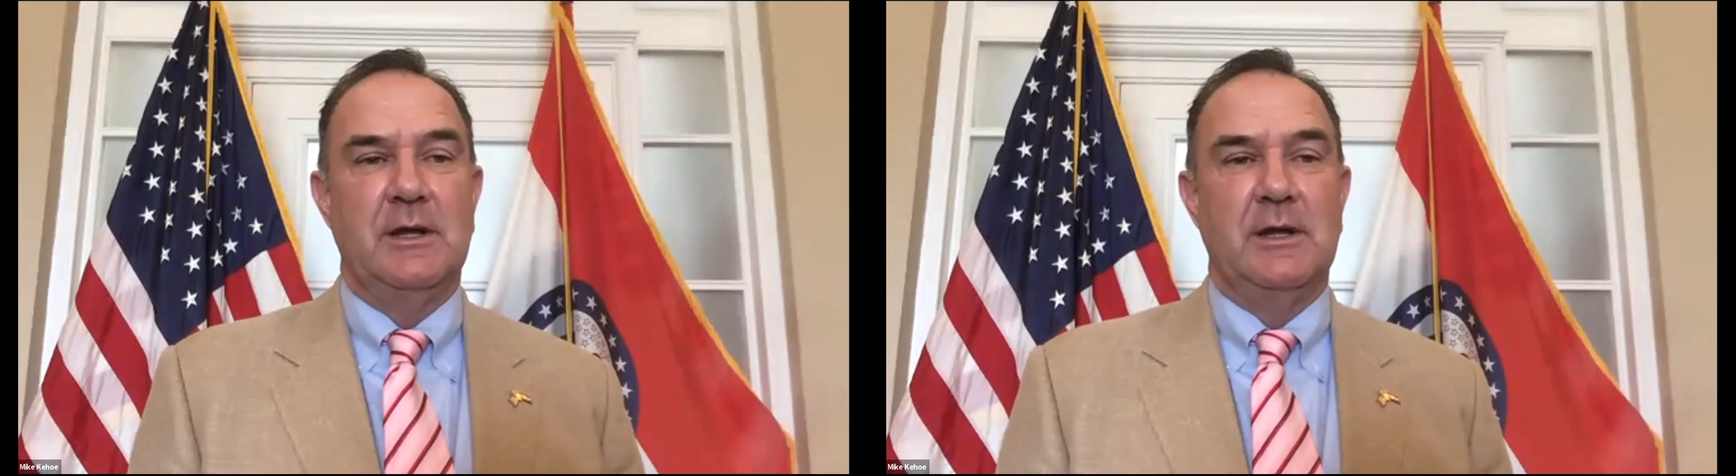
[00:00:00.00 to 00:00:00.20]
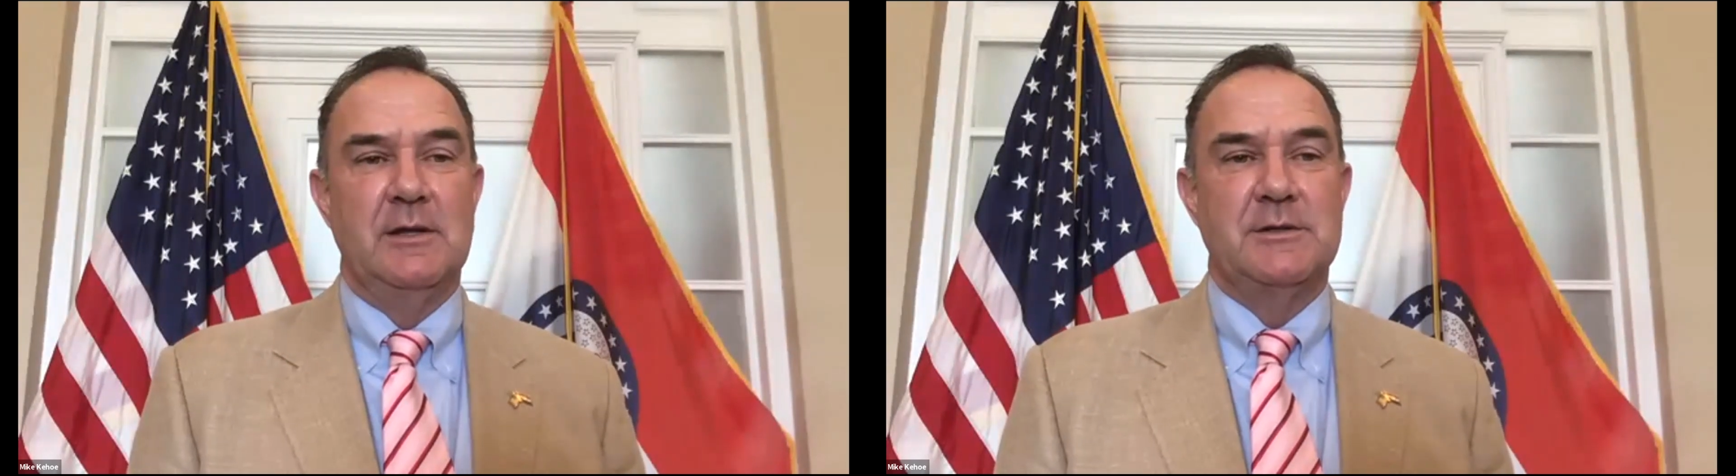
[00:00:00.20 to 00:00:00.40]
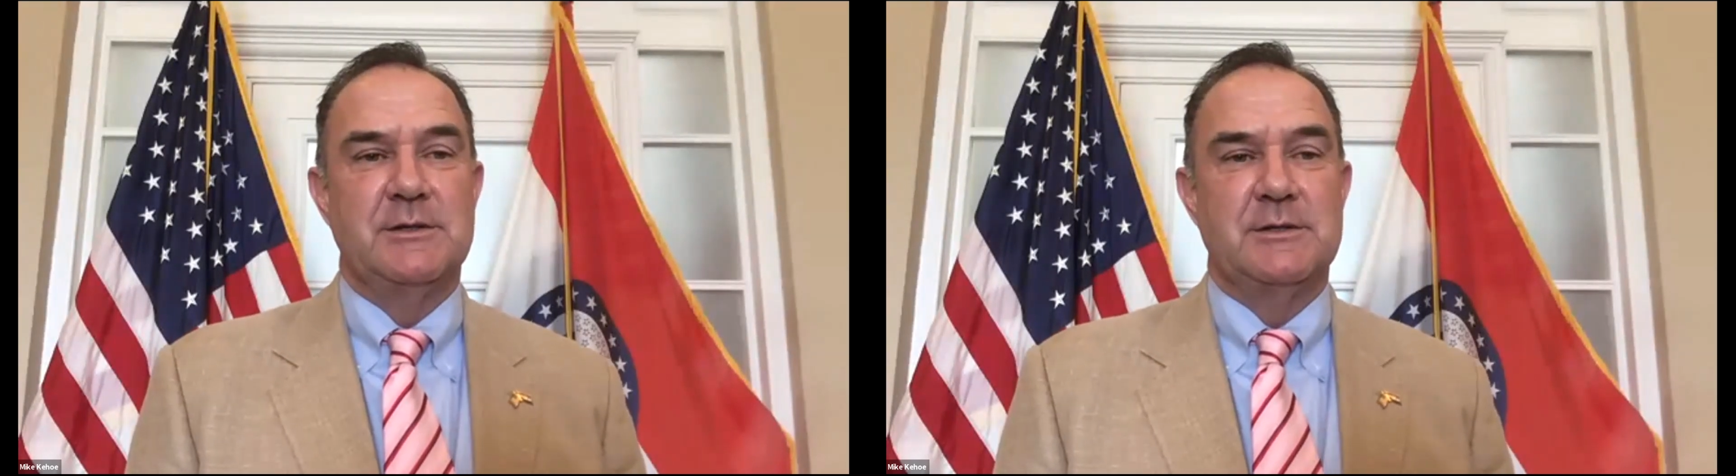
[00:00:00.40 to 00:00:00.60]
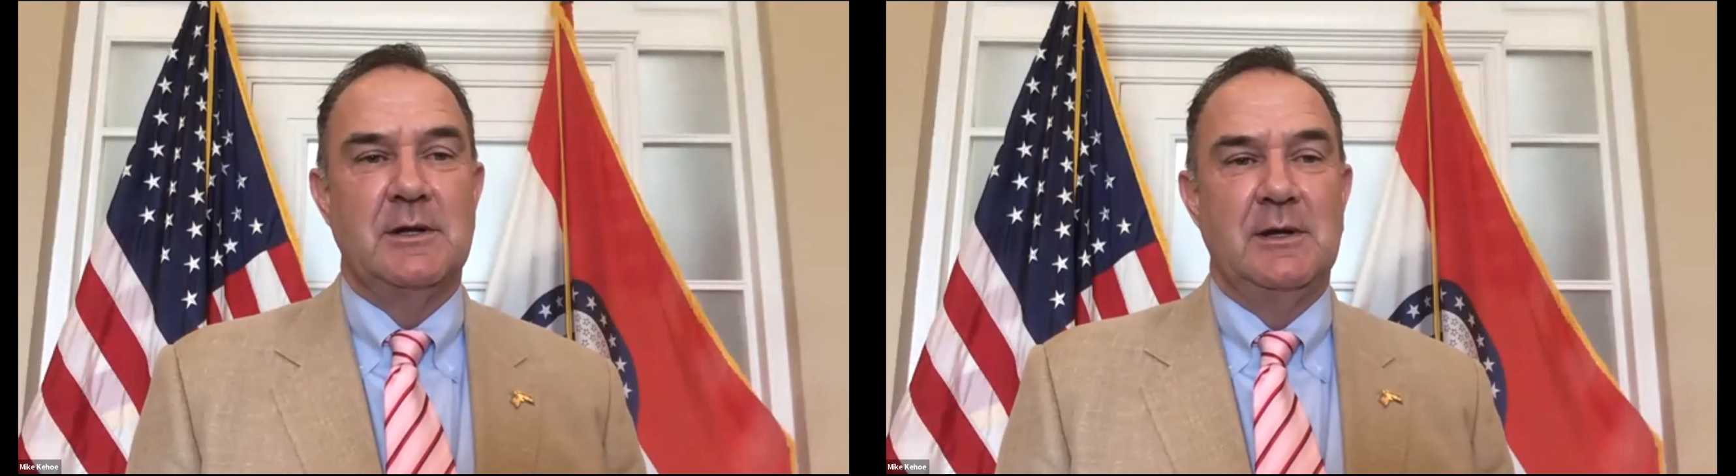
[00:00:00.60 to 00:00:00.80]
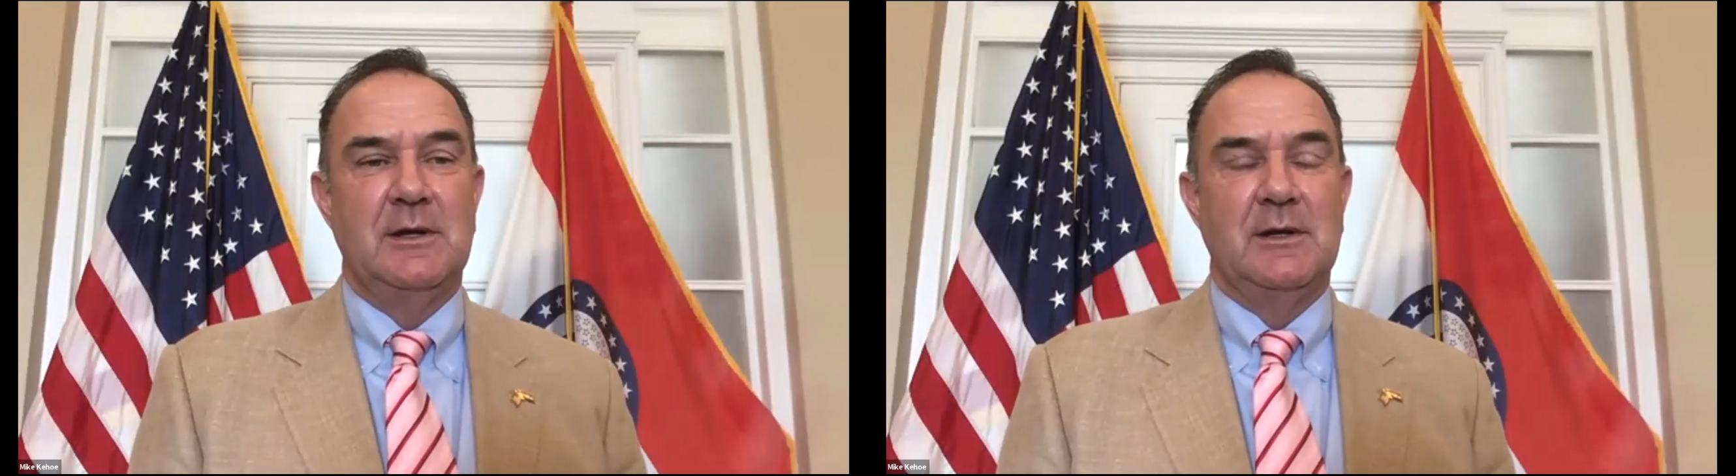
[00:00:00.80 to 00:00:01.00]
And this
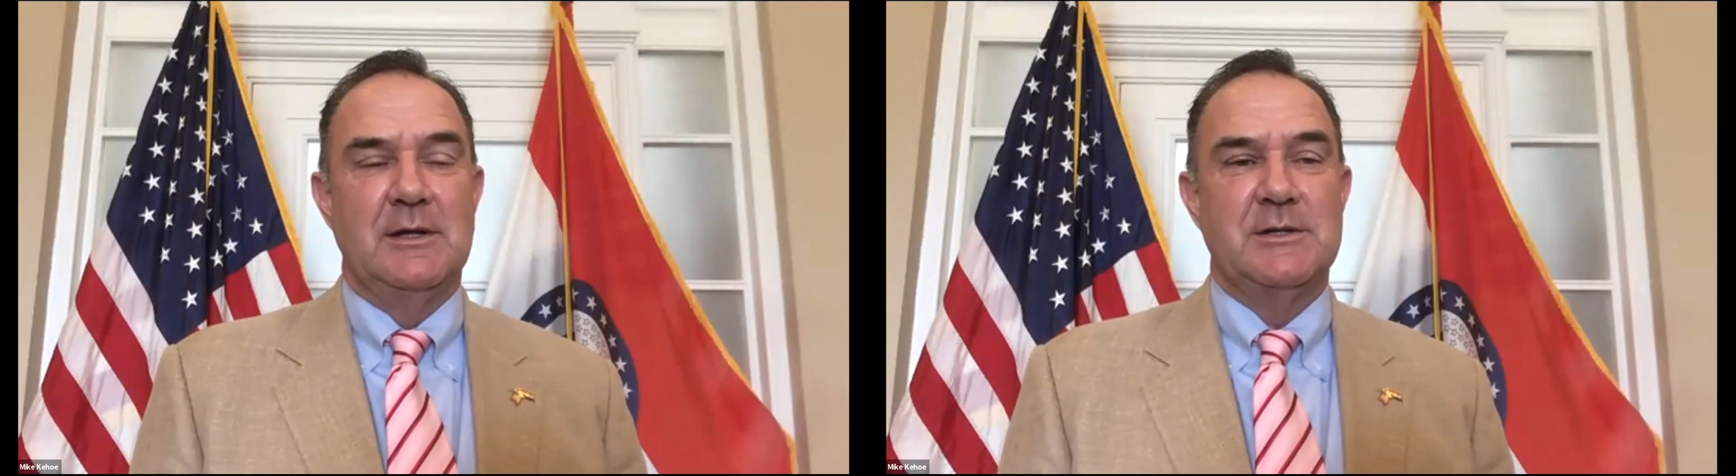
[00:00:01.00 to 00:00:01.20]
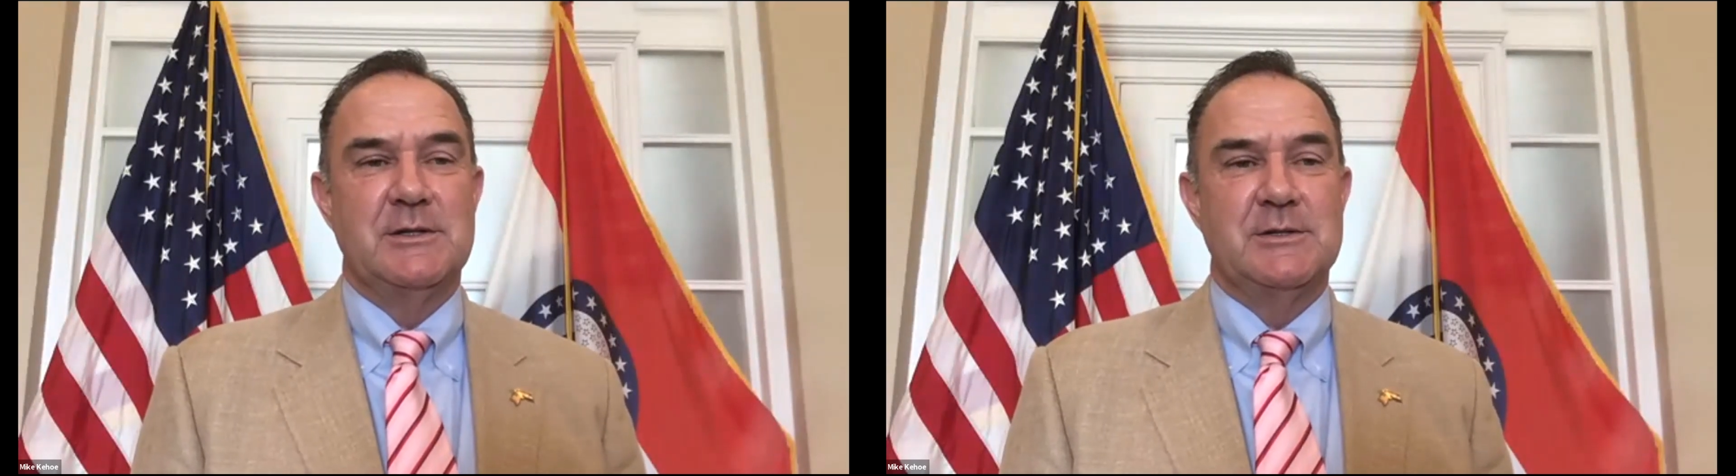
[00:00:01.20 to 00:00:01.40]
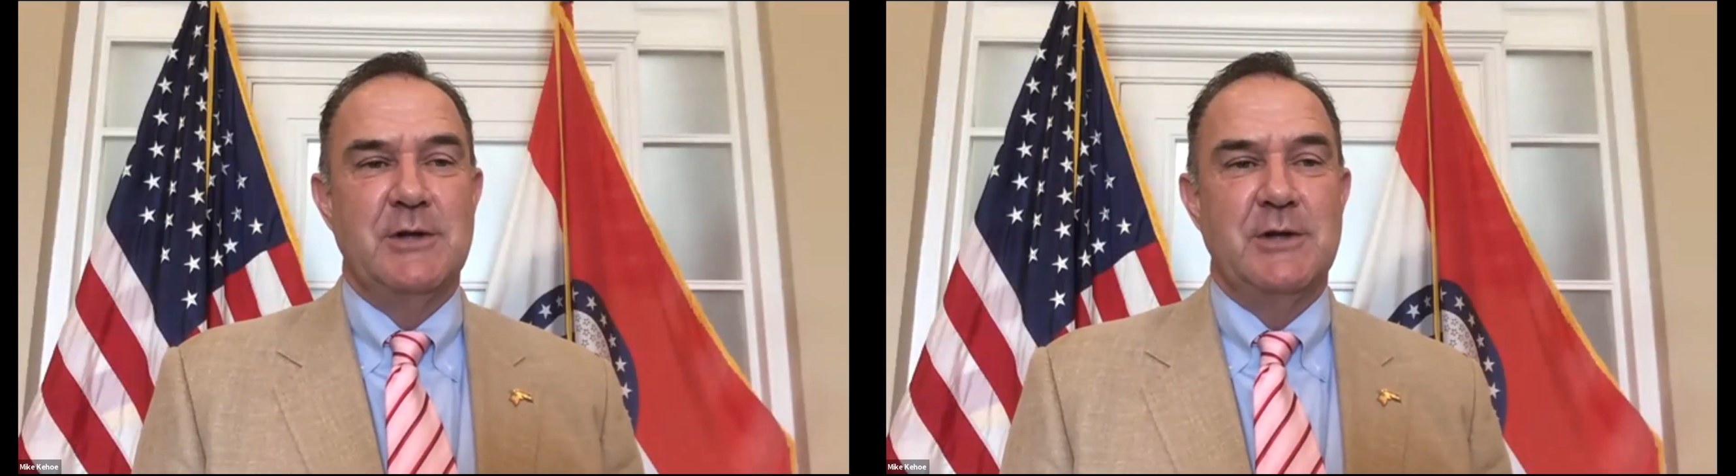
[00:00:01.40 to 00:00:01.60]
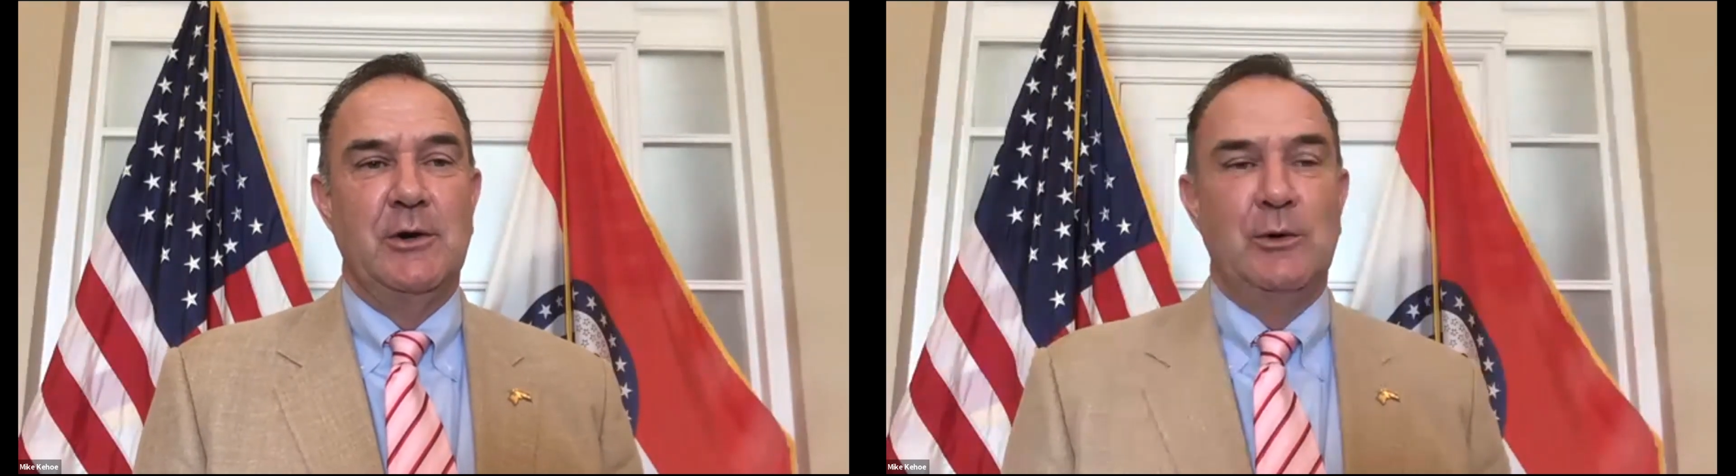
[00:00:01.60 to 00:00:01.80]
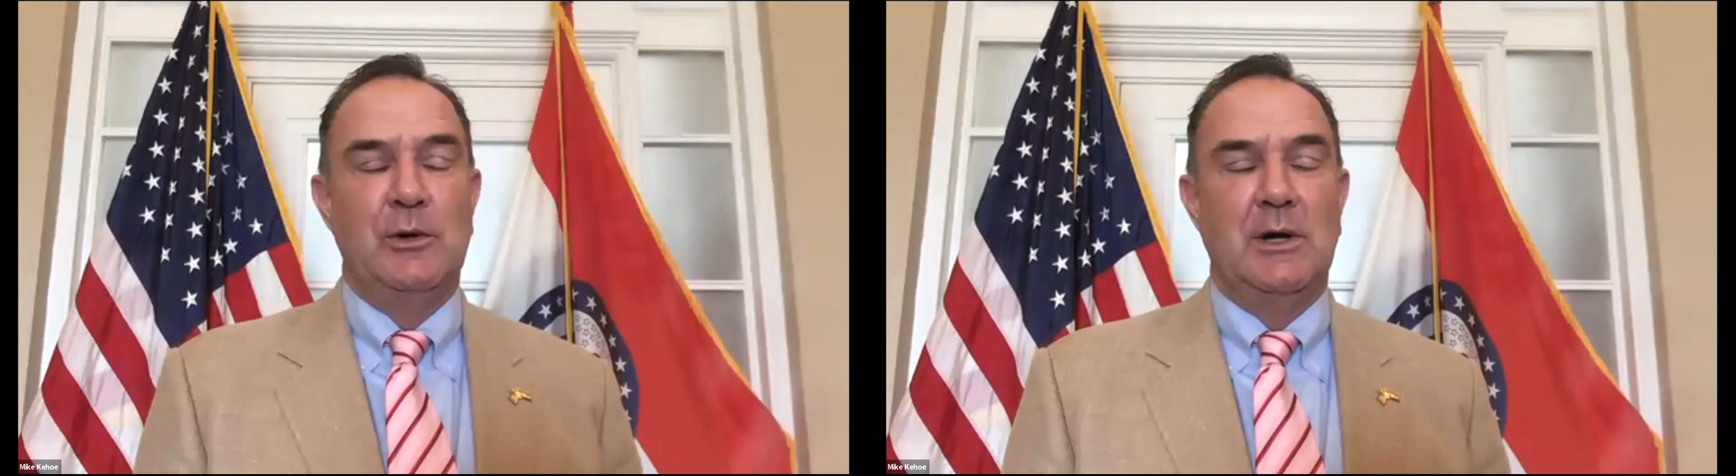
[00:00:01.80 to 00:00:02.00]
is
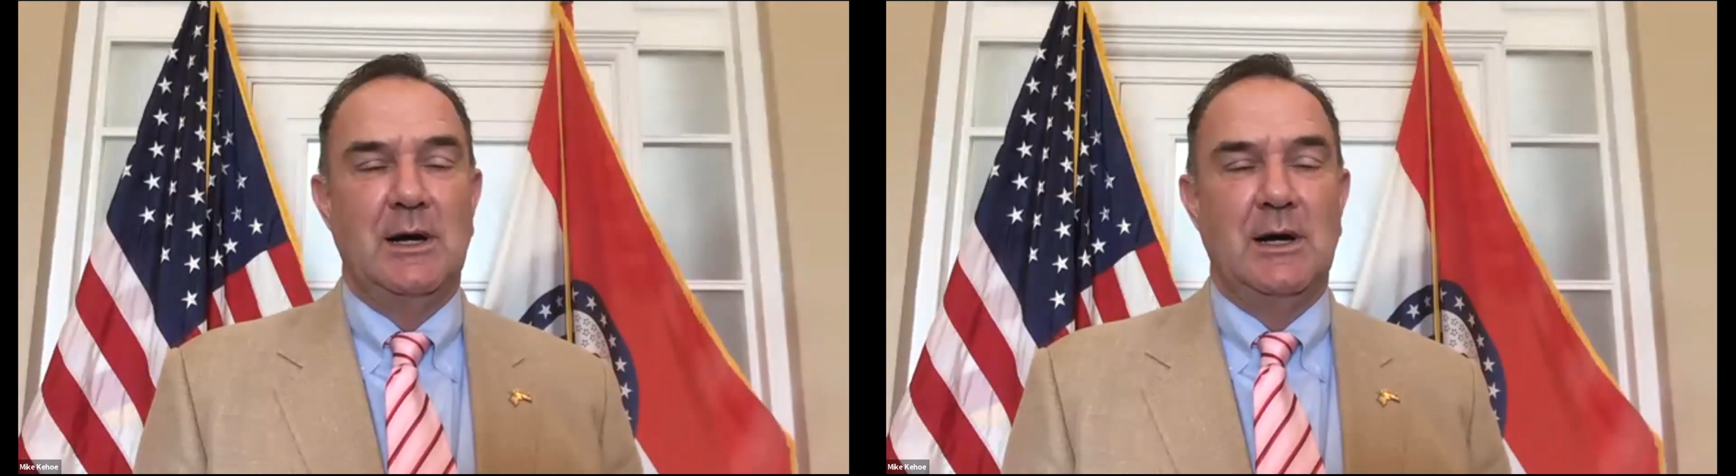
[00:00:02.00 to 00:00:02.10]
no